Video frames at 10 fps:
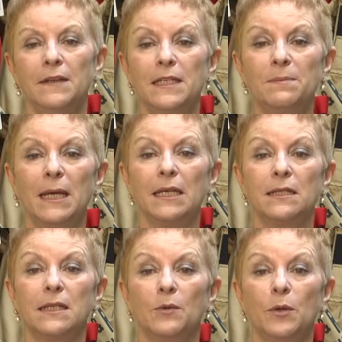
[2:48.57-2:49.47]
This
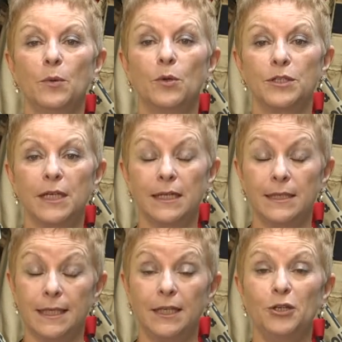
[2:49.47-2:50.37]
means that we want to
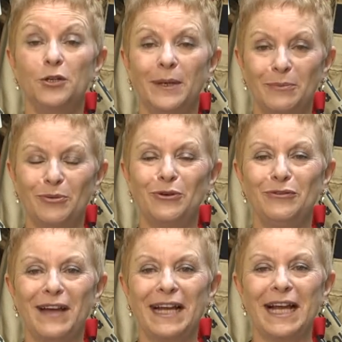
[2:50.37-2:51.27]
continue to
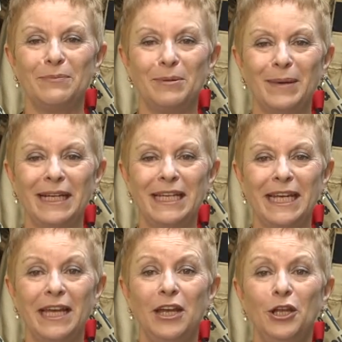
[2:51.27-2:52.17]
improve our
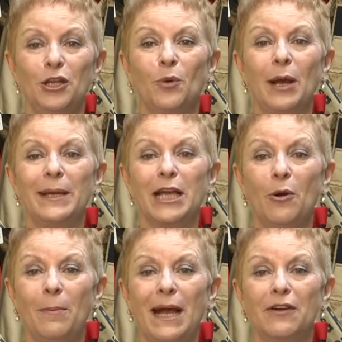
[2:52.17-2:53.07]
capability, the way we
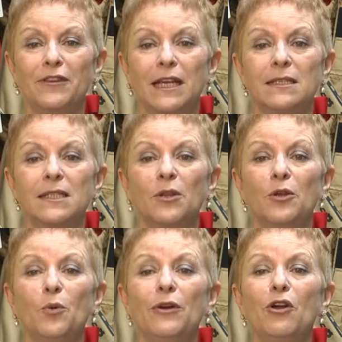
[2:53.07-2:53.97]
go about things, and
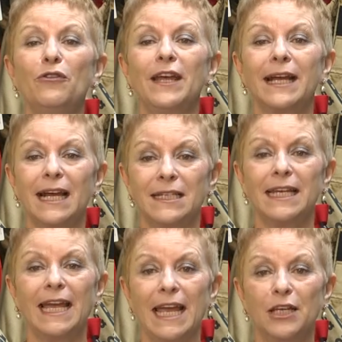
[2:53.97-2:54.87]
that we're on the
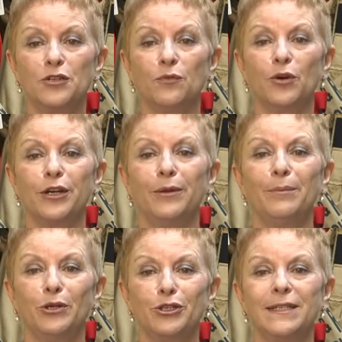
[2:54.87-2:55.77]
cutting edge of what an
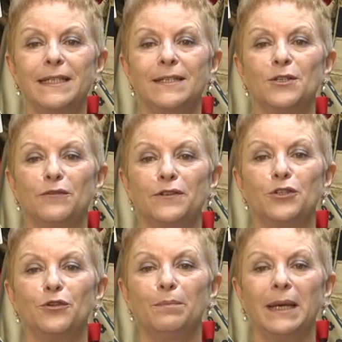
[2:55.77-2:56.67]
emergency service should